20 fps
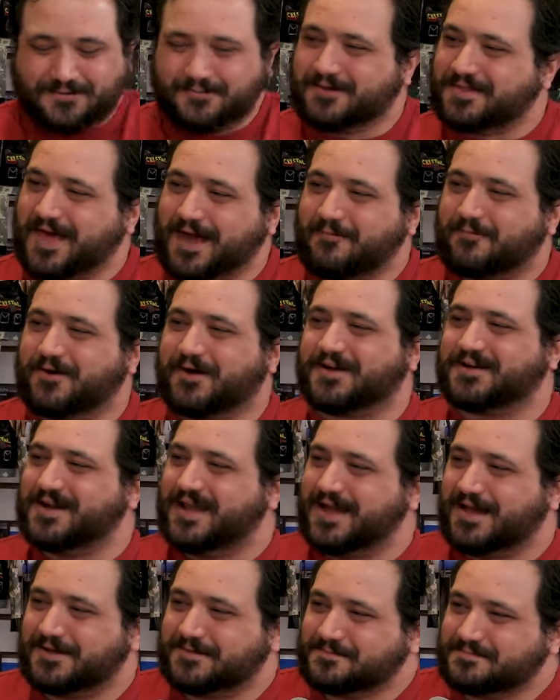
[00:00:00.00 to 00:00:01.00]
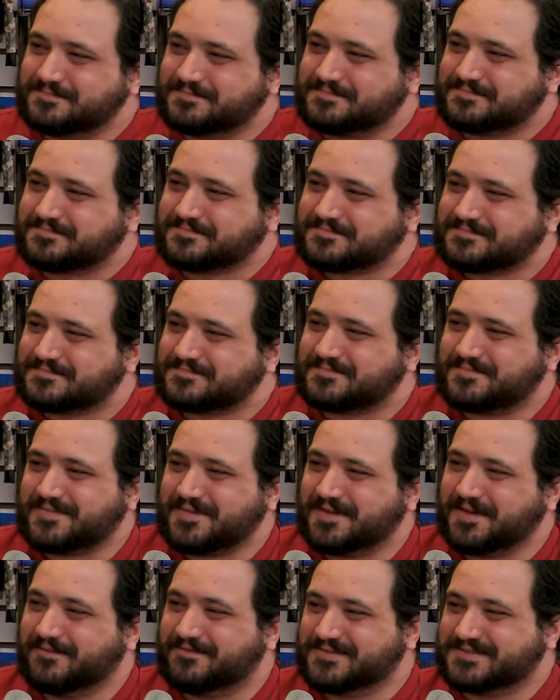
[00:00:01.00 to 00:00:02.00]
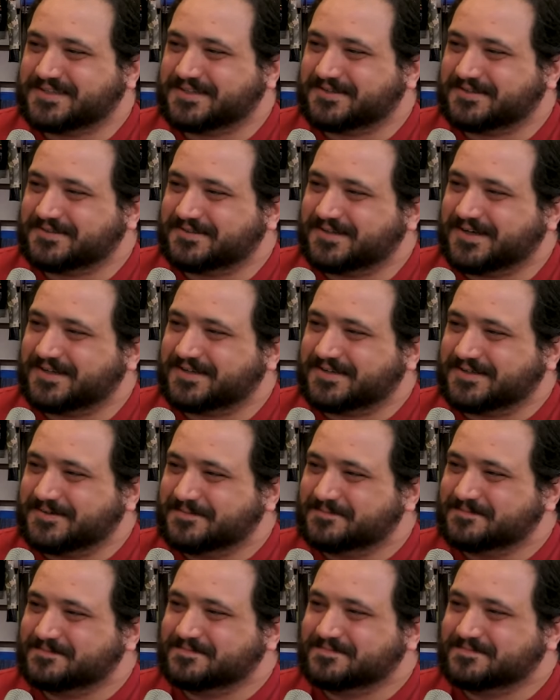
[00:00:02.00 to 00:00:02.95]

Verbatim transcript: Would that work now? If a serial killer?